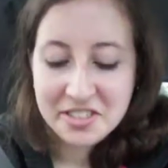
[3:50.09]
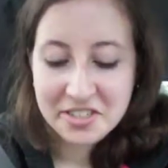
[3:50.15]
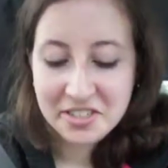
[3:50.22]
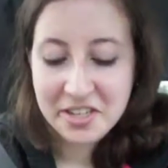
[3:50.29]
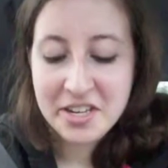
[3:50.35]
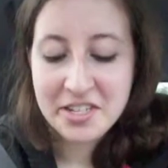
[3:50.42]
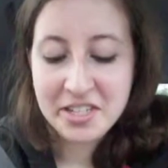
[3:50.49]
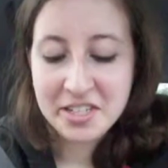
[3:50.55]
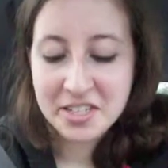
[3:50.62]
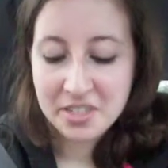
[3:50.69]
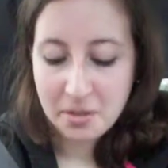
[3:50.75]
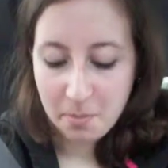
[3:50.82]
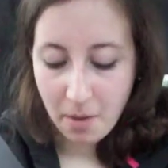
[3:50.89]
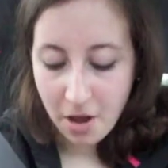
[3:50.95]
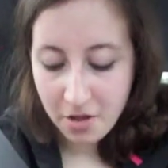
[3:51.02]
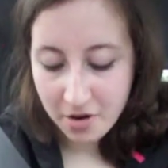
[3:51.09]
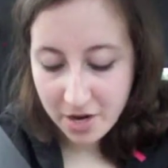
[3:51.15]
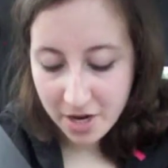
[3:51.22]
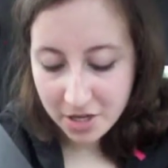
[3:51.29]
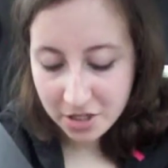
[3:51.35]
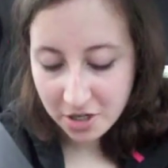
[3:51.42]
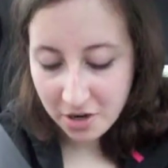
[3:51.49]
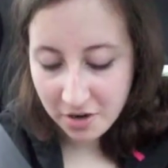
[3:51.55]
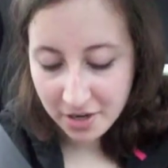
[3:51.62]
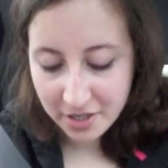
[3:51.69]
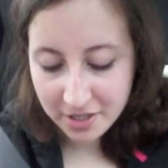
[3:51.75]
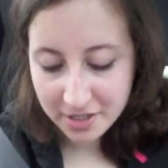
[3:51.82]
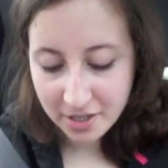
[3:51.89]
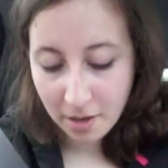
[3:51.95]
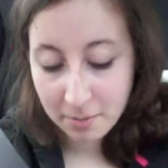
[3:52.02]
Jesus, Mother Nature
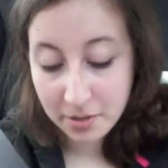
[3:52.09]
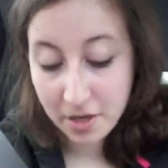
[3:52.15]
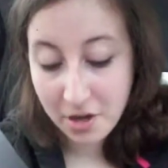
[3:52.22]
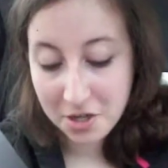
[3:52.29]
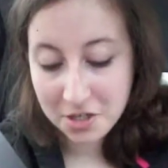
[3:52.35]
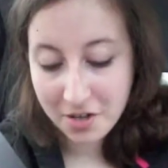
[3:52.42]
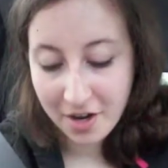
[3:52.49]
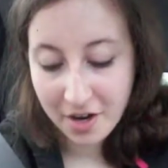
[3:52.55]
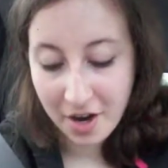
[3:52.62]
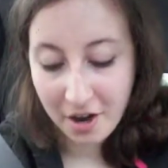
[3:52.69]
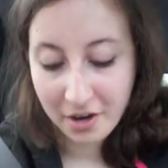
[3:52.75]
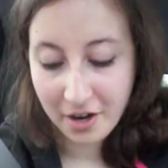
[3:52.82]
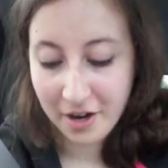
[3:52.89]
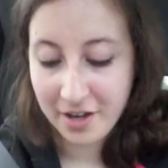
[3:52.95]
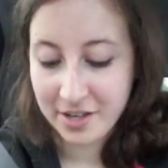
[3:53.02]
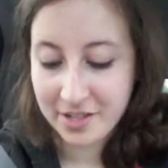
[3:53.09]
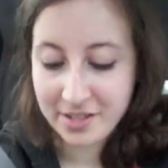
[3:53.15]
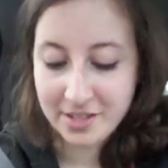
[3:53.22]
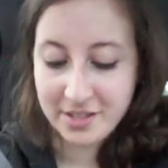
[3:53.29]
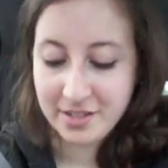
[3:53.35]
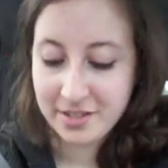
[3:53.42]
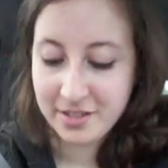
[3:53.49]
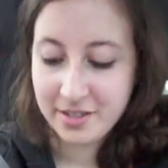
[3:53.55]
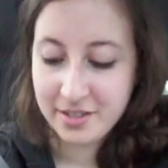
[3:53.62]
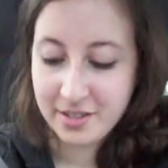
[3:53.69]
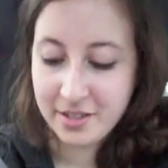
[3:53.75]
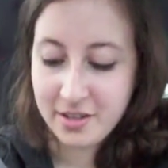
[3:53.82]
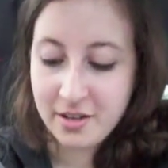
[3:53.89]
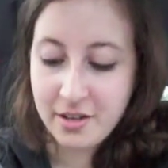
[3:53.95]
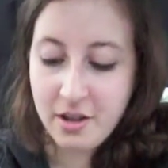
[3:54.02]
is something else right now, guys.
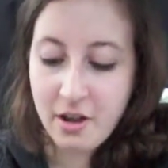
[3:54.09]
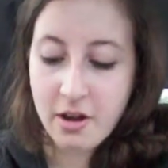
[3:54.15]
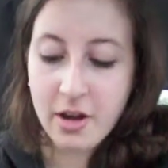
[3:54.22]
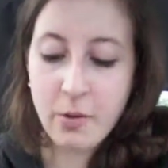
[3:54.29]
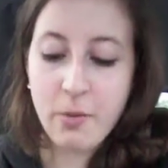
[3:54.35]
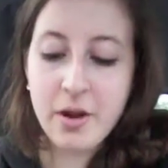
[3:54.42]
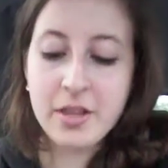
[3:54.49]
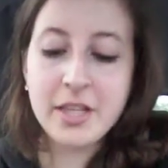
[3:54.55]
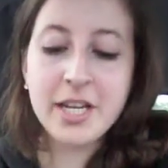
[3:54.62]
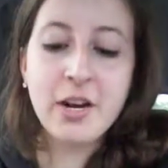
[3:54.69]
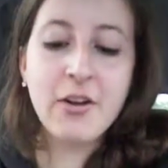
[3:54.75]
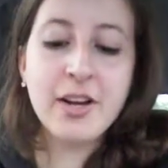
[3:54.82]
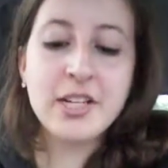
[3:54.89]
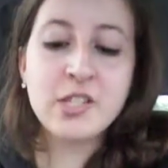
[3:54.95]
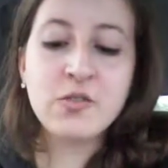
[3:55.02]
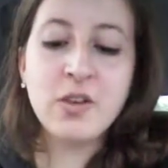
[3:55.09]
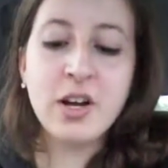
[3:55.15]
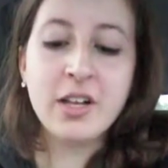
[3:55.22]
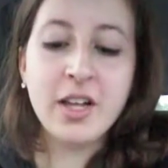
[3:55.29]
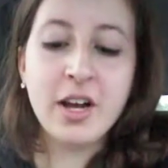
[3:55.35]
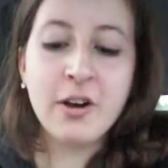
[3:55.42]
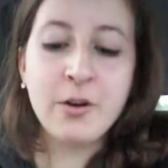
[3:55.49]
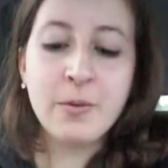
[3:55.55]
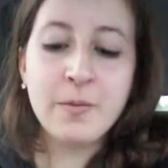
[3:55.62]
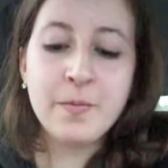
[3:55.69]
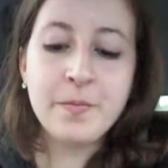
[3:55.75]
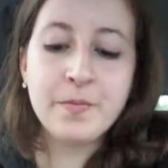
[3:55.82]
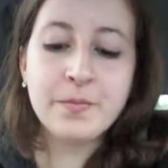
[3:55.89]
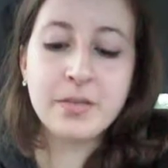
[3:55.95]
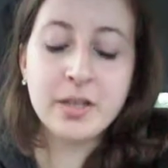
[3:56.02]
Okay, one of the earrings fell out.
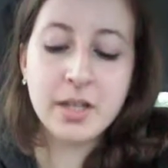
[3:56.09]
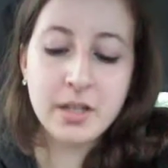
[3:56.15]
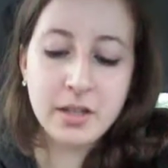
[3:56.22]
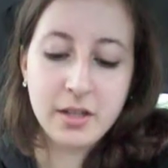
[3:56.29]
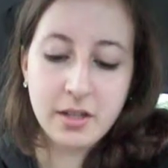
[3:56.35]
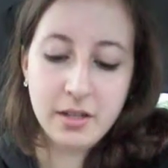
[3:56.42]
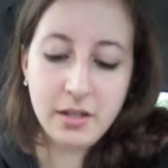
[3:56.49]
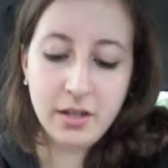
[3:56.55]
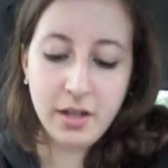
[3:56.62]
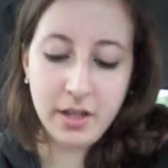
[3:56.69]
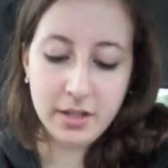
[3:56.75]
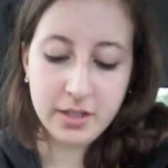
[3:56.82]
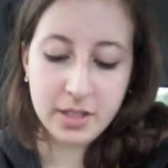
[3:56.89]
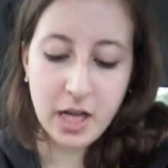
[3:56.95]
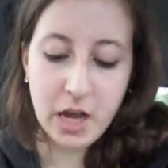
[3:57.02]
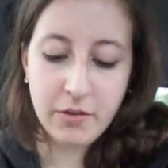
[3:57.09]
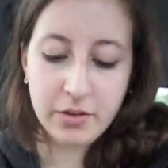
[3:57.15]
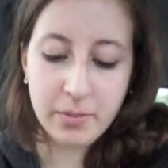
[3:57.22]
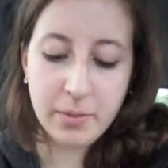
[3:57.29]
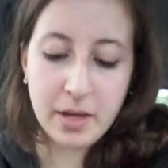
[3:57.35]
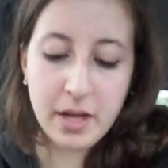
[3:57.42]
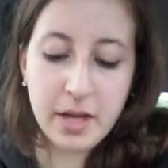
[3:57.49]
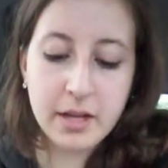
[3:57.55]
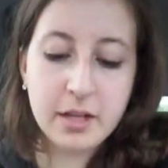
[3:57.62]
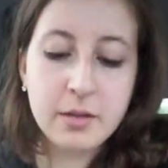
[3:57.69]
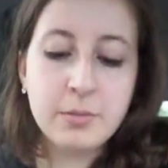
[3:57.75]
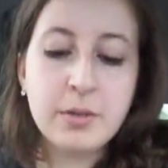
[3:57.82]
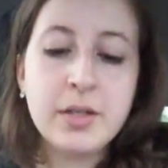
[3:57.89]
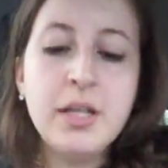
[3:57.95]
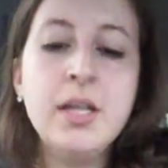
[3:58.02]
I still have it in the bag,
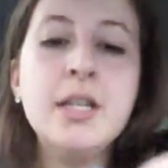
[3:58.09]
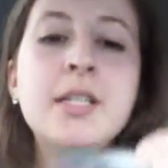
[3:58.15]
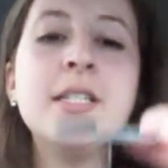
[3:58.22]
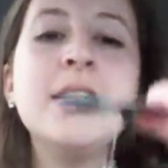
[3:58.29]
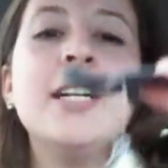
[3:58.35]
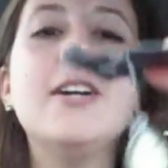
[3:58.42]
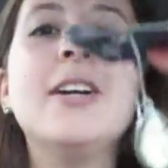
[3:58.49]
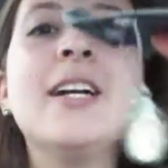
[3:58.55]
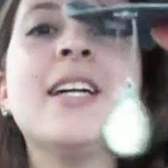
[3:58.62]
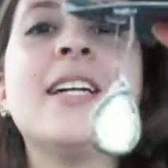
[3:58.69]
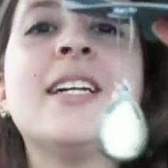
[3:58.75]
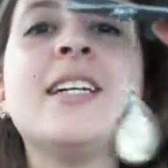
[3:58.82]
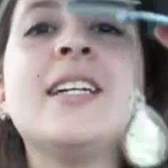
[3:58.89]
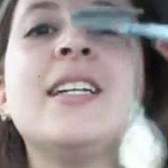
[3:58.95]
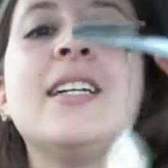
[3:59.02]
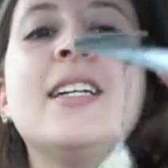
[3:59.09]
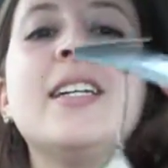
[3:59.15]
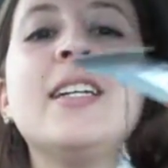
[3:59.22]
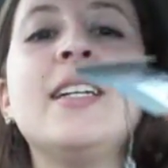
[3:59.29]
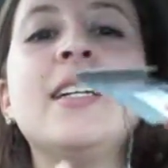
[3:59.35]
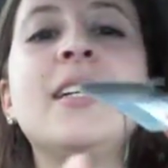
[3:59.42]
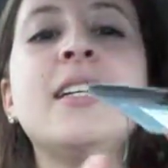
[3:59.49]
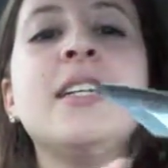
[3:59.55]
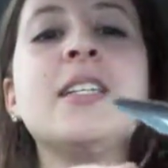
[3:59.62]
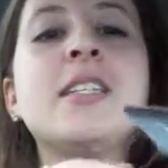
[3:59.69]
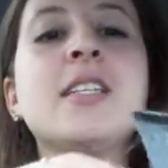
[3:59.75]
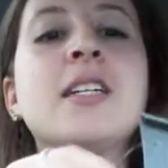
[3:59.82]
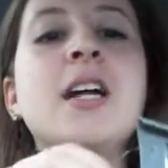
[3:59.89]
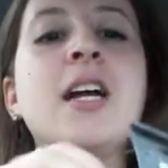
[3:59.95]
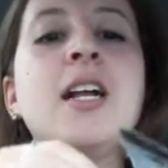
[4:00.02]
but here's the earring. This is
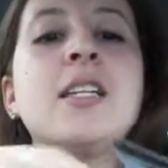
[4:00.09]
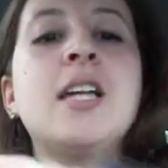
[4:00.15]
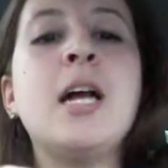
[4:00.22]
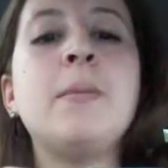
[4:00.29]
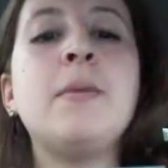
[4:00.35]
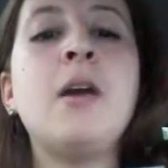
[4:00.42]
the kind of type.